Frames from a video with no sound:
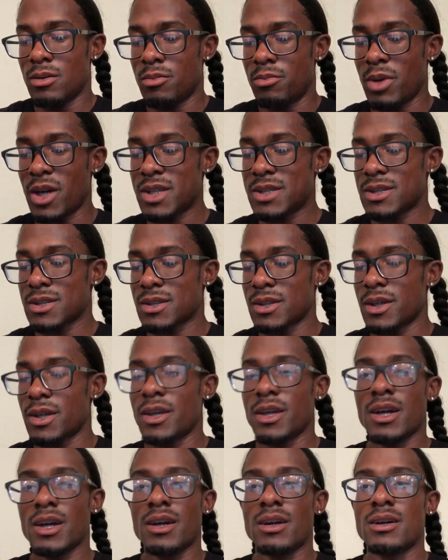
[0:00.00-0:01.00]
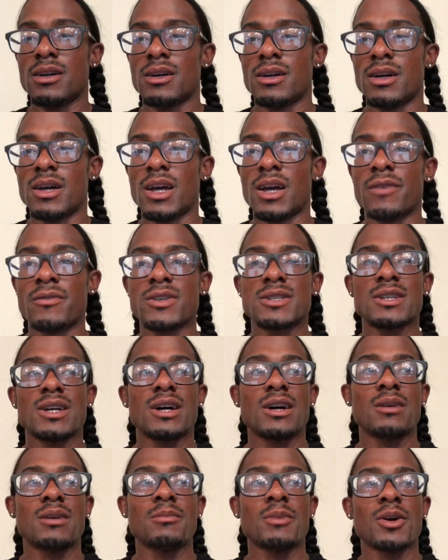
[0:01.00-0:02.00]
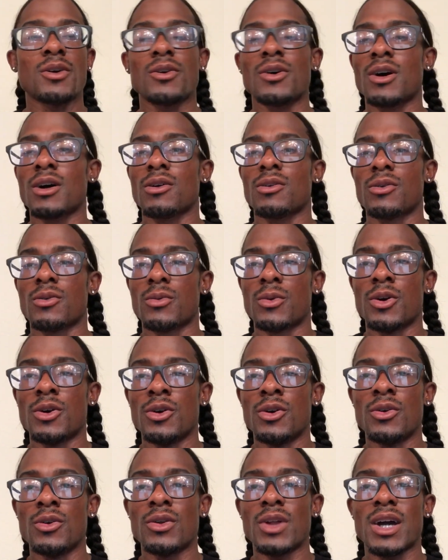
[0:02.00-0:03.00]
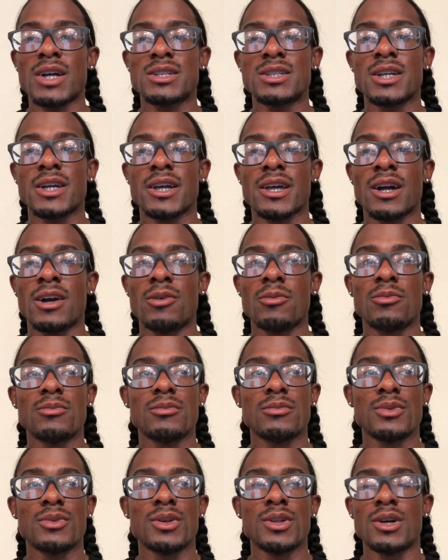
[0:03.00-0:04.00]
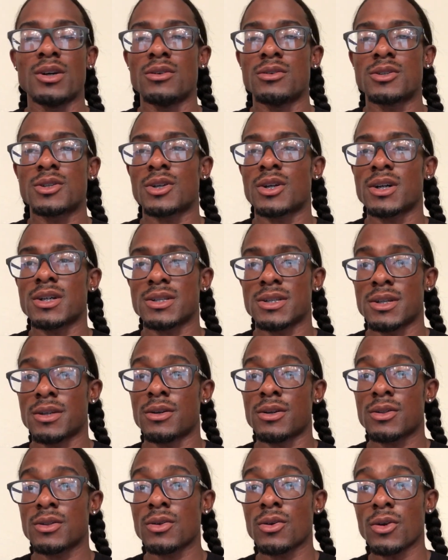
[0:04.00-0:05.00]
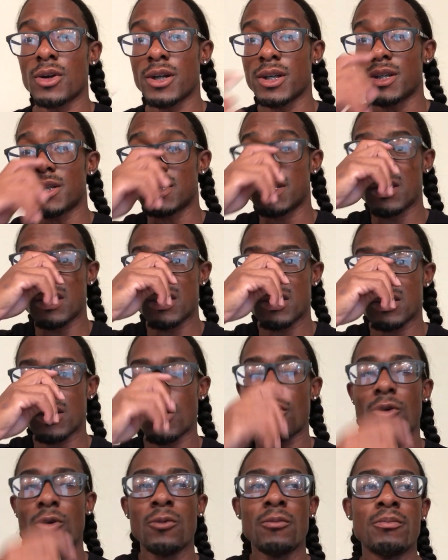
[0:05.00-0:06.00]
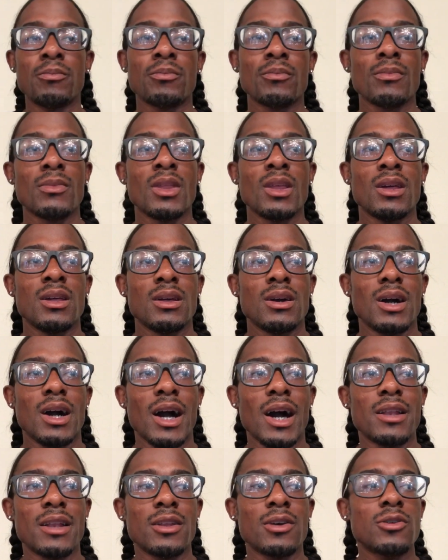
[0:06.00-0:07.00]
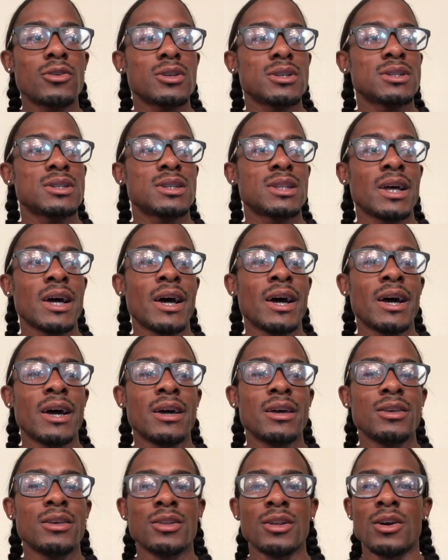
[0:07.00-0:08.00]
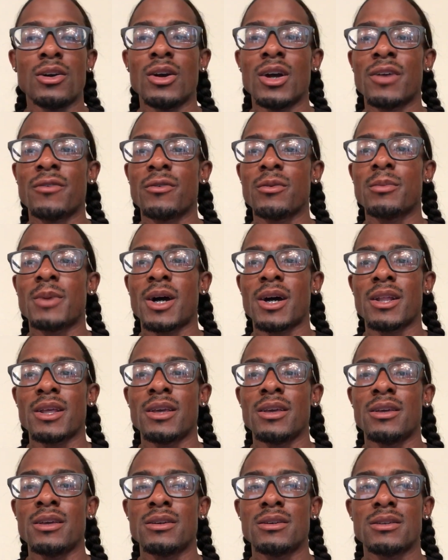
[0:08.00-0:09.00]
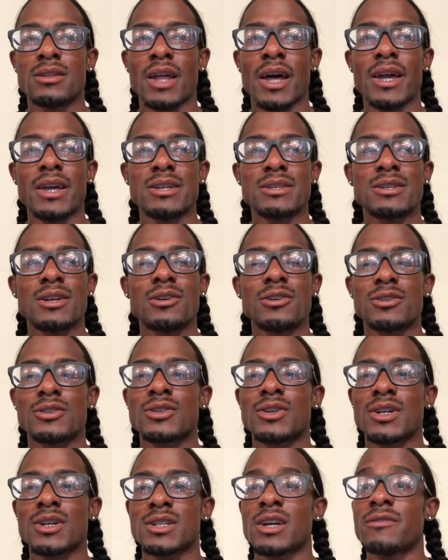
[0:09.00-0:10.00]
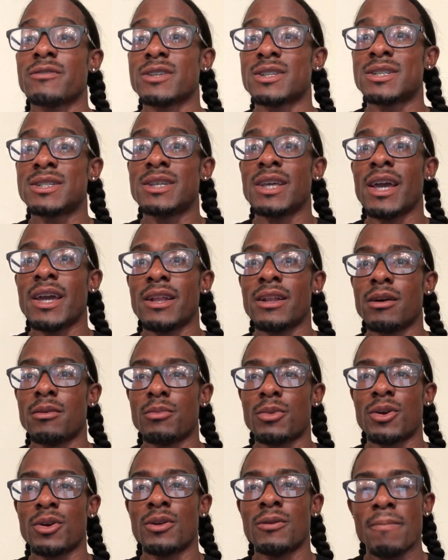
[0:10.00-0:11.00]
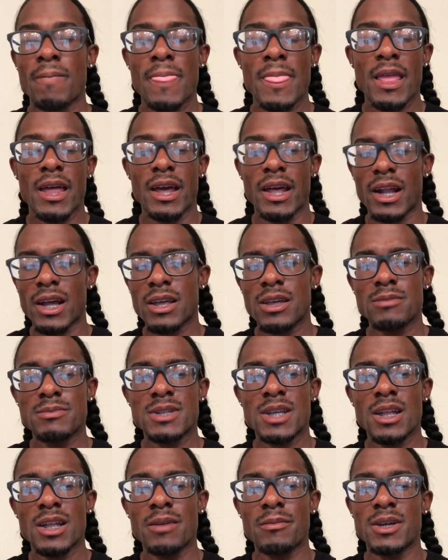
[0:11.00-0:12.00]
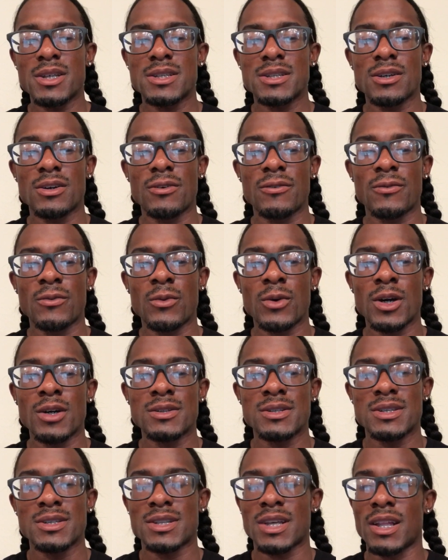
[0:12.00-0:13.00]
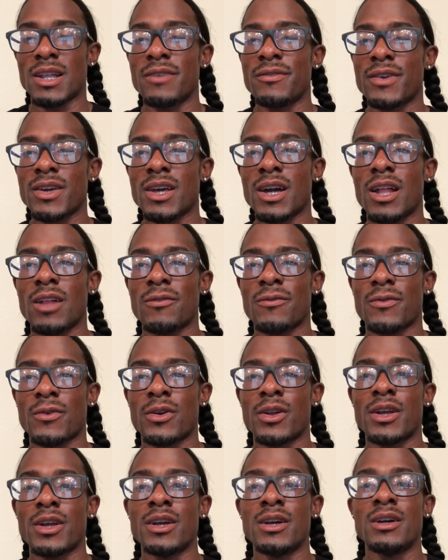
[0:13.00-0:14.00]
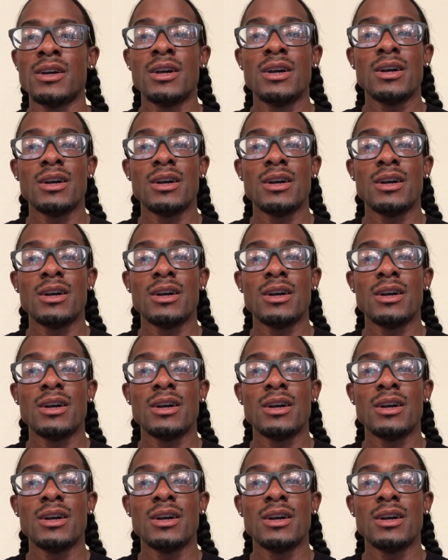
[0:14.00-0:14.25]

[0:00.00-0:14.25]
Basically, every time I go out on the road, I check out, you know, trucks and their authorities. So I noticed that, you know, everybody, like certain trucks have a CA number. And I kept telling myself, well, since I live in California,